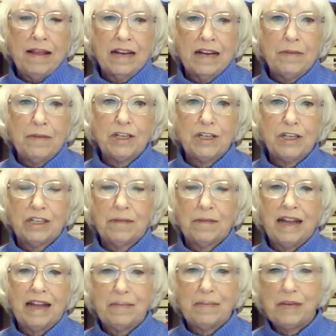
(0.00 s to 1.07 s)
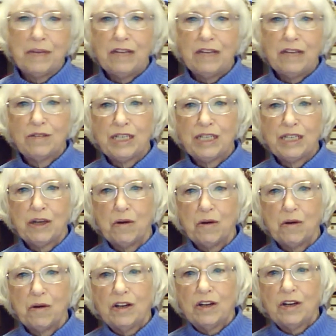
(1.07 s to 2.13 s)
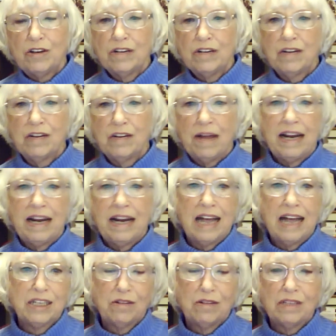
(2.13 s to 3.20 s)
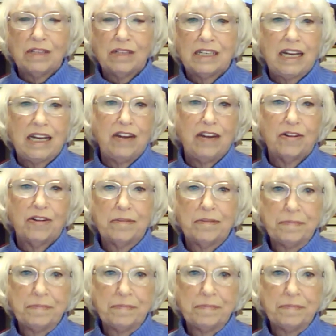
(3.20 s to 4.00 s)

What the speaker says: commission, by the PUCO during Randazzo's tenure.